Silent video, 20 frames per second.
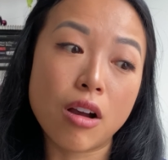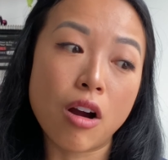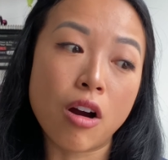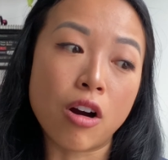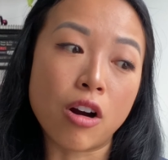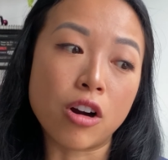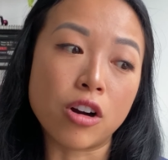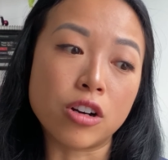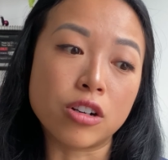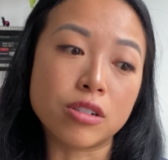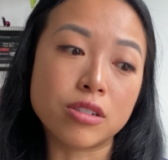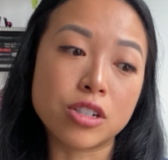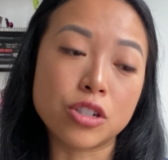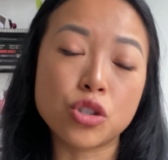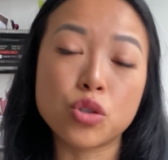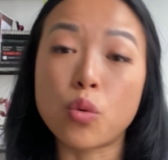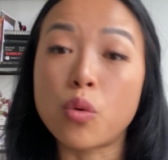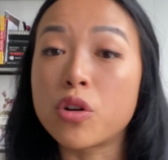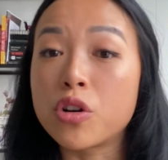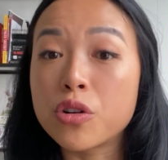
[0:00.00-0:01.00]
our
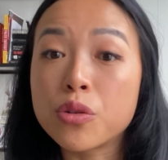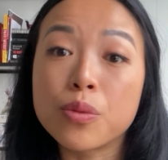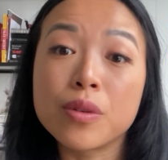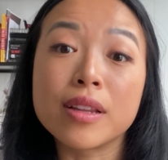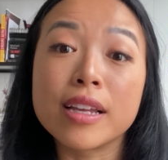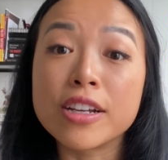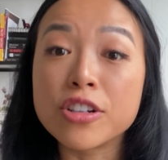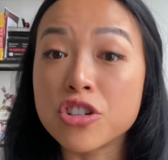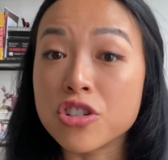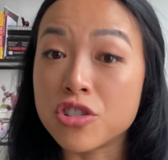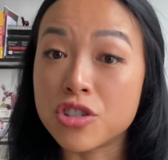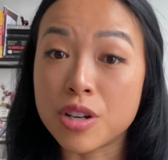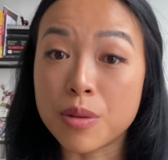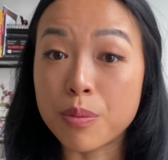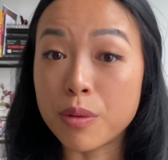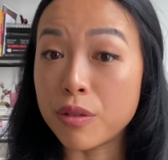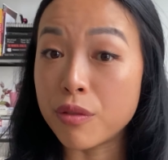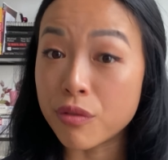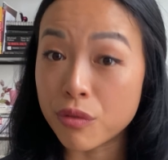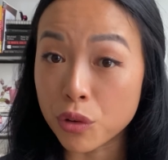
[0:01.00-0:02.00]
disordered
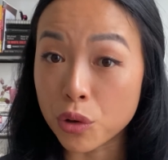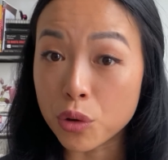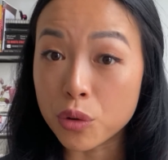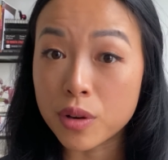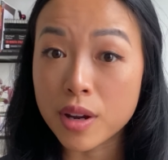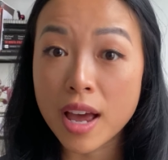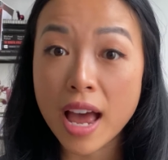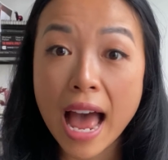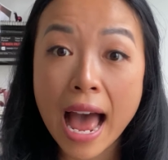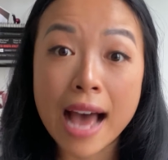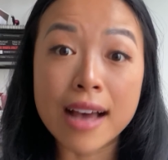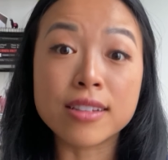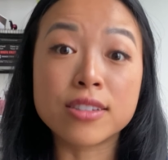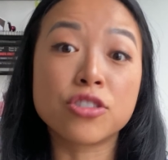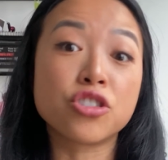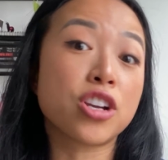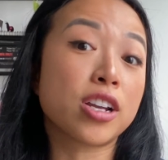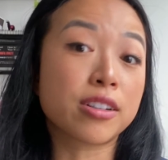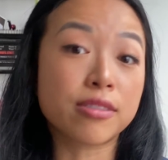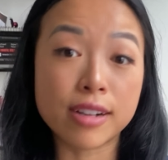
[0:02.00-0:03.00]
relationship with food as
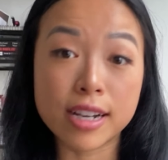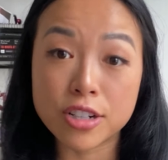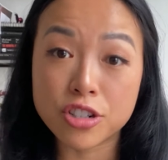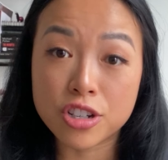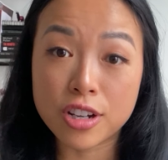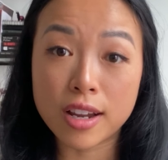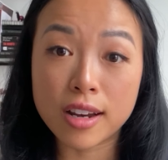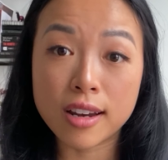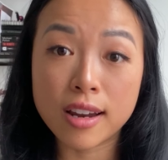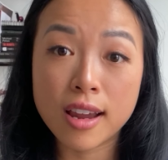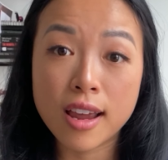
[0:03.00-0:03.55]
a generation.